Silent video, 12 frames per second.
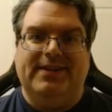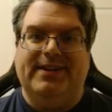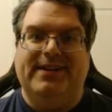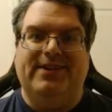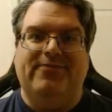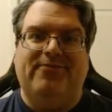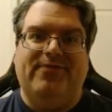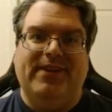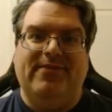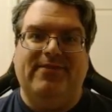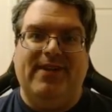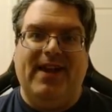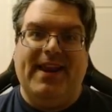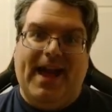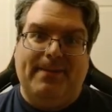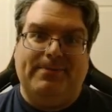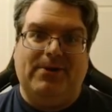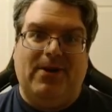configure an
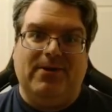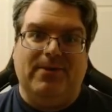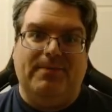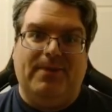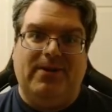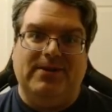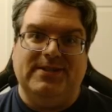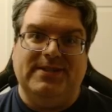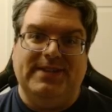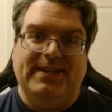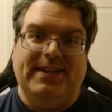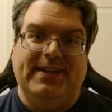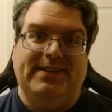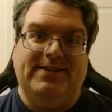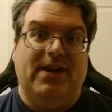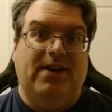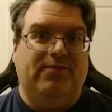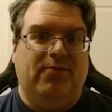AppLocker policy
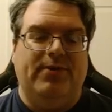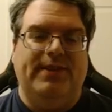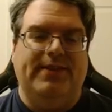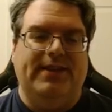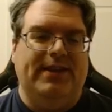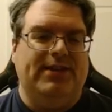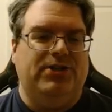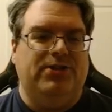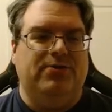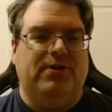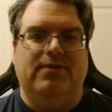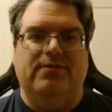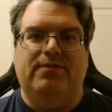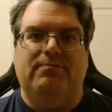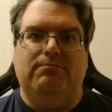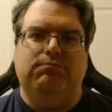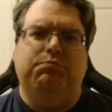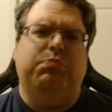and avoid the issue of
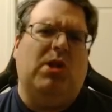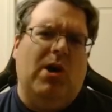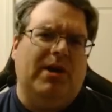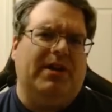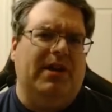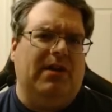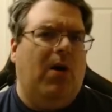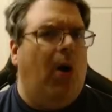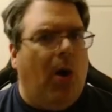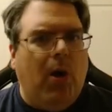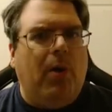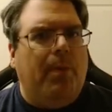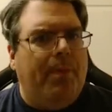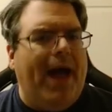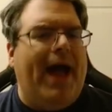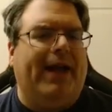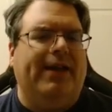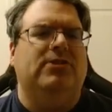blocking all
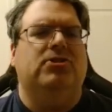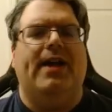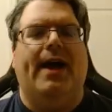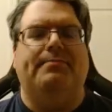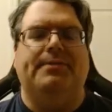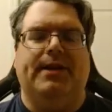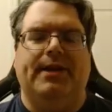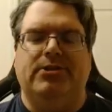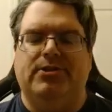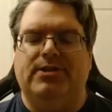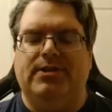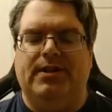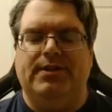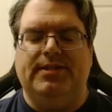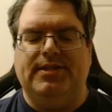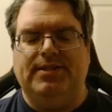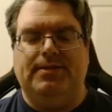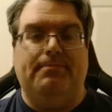packaged applications on the
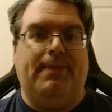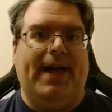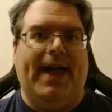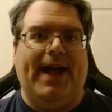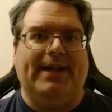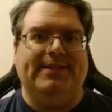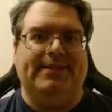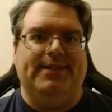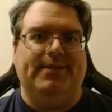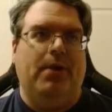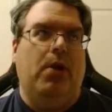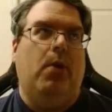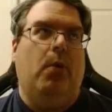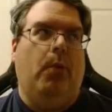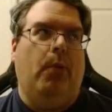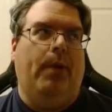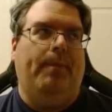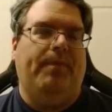system by accident.
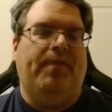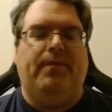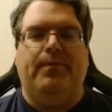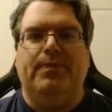Whoops.